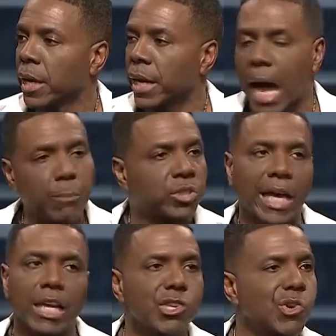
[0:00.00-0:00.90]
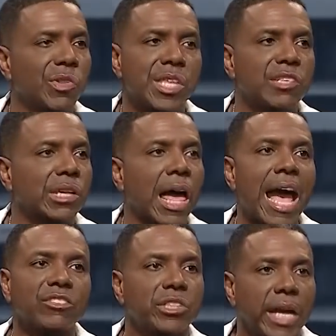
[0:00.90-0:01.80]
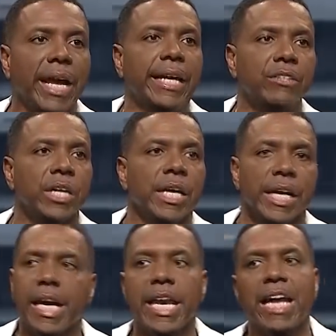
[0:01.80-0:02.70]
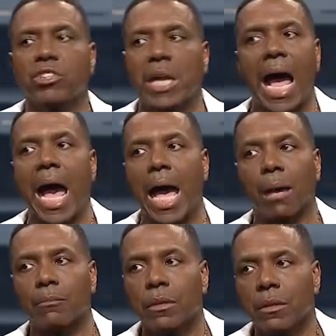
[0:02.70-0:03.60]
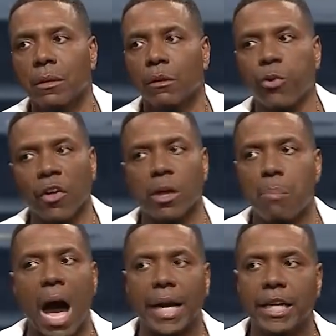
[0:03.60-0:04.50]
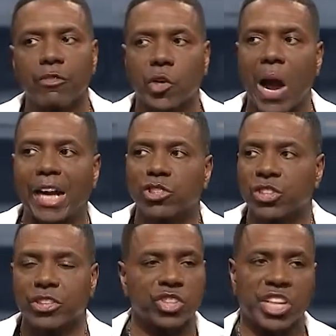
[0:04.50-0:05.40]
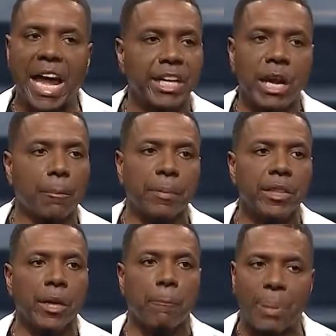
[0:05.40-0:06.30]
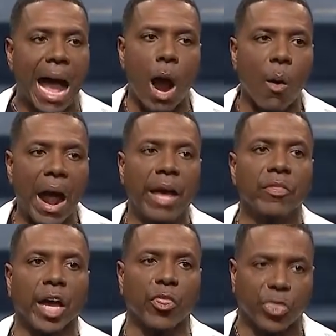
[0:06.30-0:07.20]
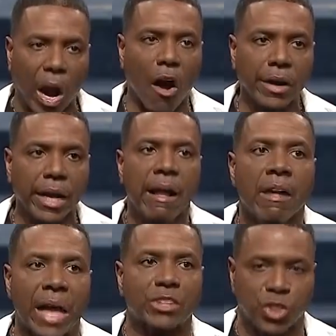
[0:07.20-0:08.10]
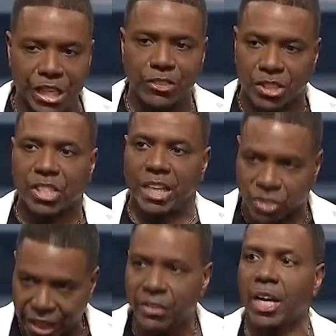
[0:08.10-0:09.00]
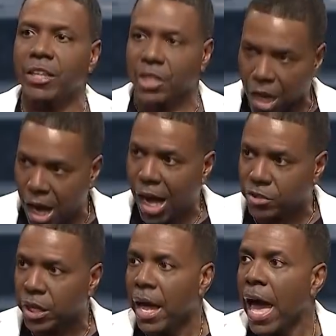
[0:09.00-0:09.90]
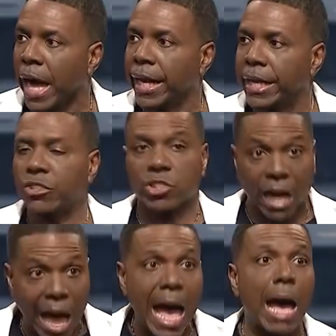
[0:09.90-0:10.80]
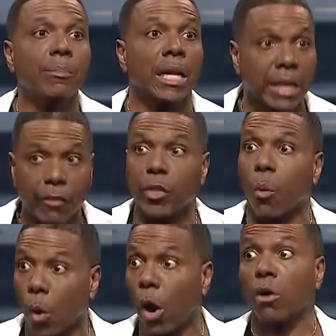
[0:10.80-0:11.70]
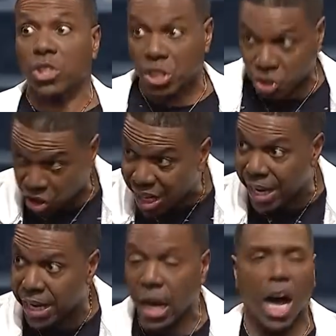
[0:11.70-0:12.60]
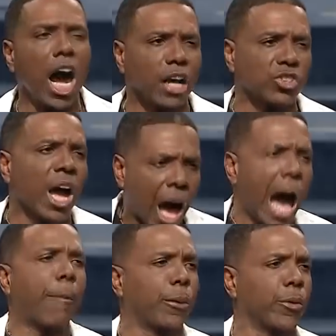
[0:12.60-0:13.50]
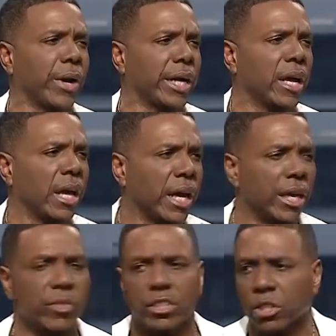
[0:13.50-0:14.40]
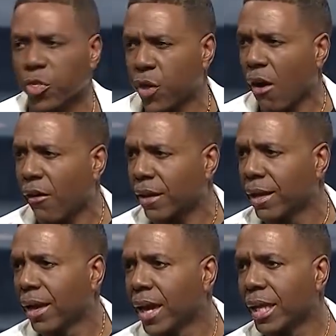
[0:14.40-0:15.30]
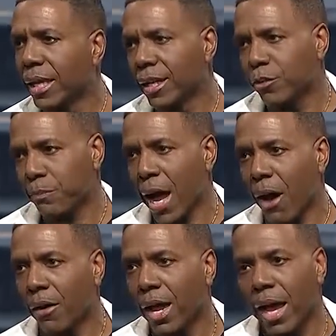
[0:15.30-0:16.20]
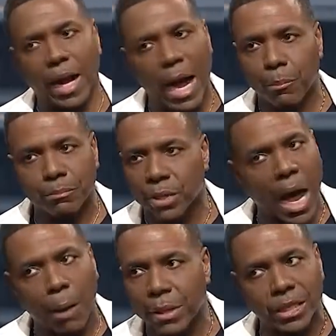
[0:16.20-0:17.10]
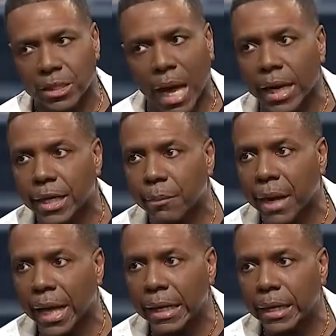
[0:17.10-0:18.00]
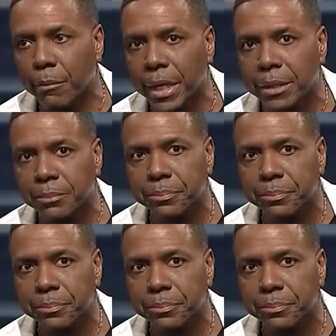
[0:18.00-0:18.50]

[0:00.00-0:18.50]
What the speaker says: And I'm telling you, in these last days, it is time for the body of Christ to stand up in the power and the authority that Jesus has given unto us. And it is time to let the world see us operate in this authority and in this power. And I'm excited about it. Amen.